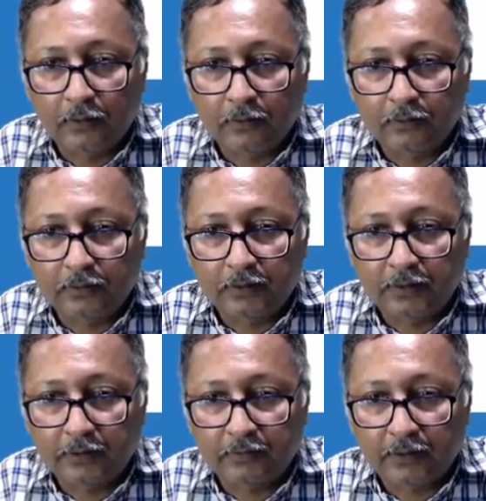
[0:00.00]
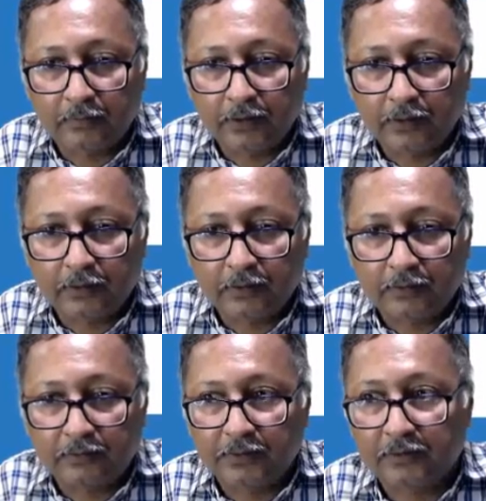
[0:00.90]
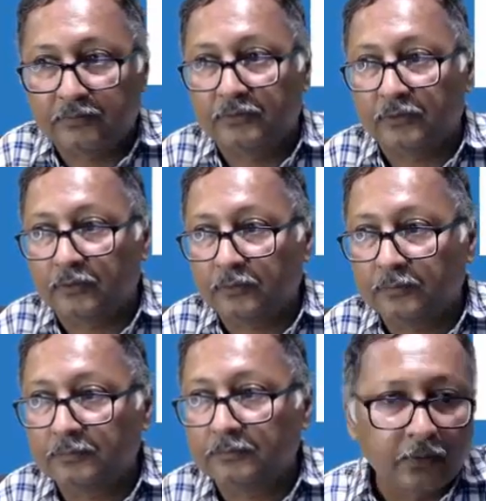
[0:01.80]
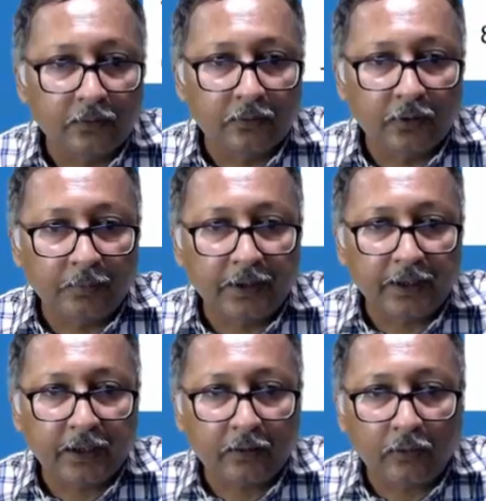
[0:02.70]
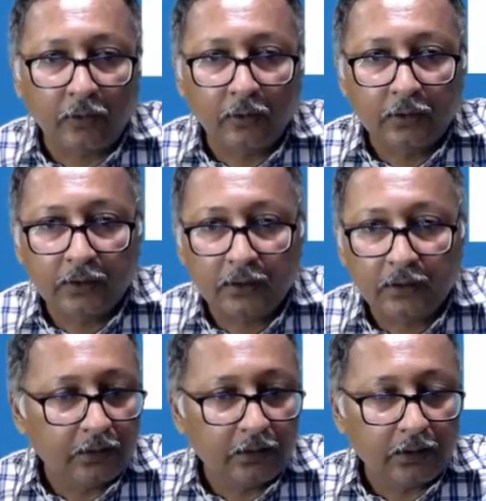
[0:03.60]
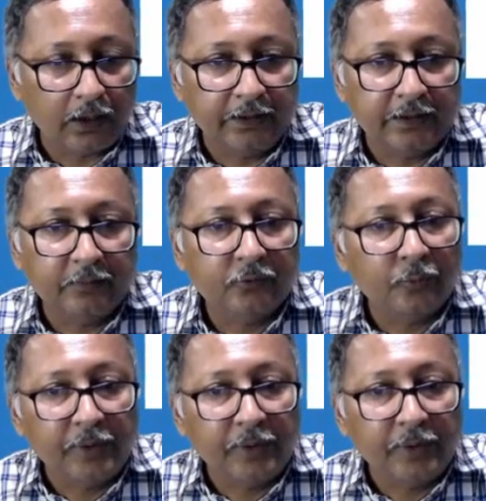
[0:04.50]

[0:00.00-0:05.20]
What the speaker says: 3760. So we have taken all the items to be